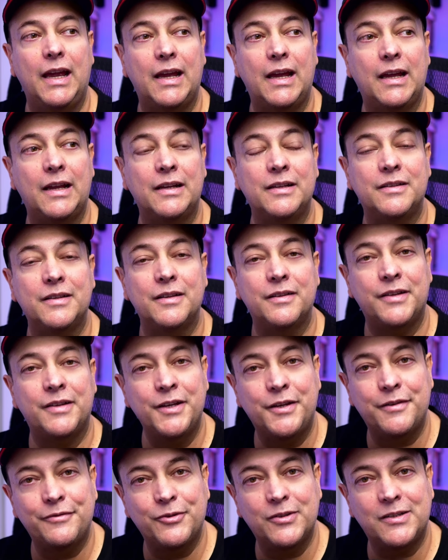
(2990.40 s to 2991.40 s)
And
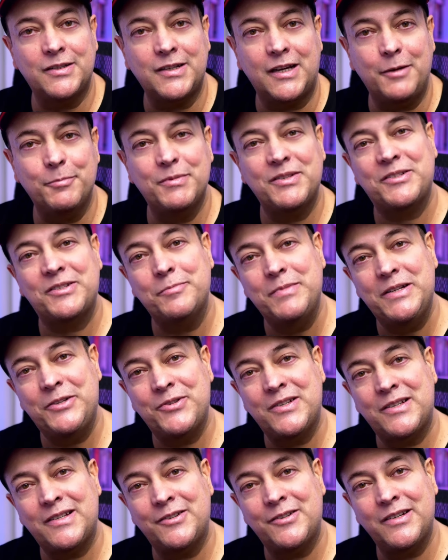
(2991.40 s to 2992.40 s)
thank you for your time. It's
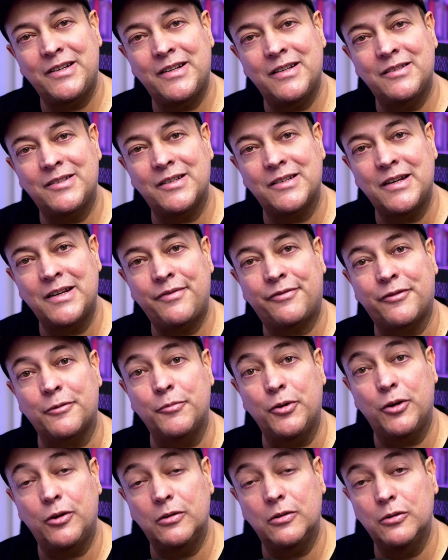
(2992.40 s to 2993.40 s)
Dimitrios here again today
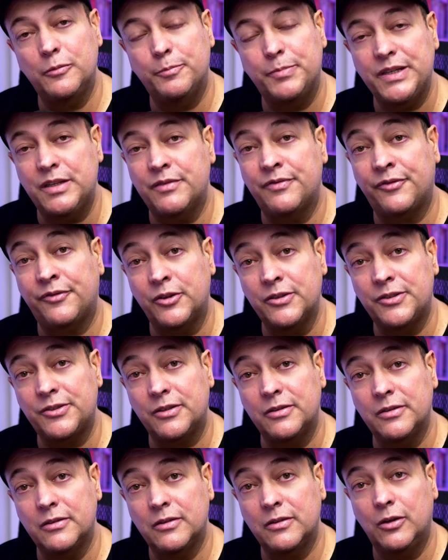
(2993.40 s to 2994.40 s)
from OB
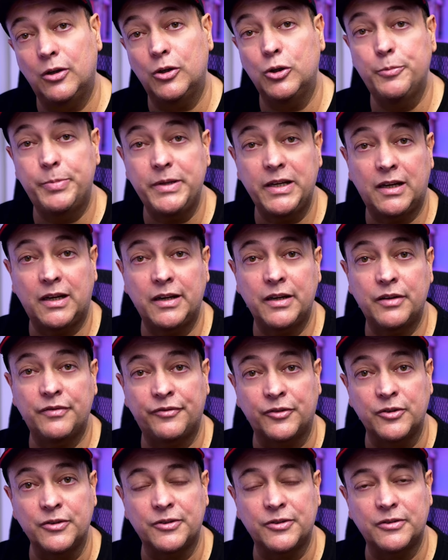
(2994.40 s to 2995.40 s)
Photo.
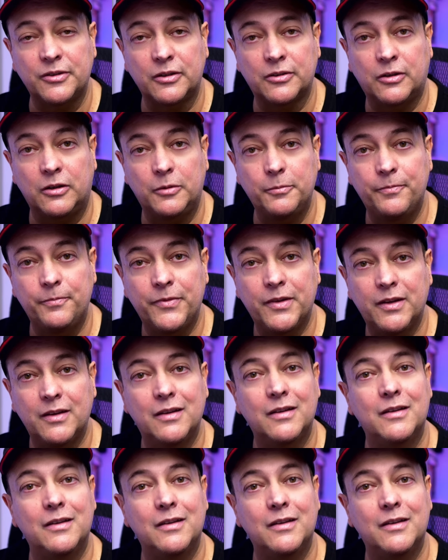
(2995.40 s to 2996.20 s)
obiphoto.com.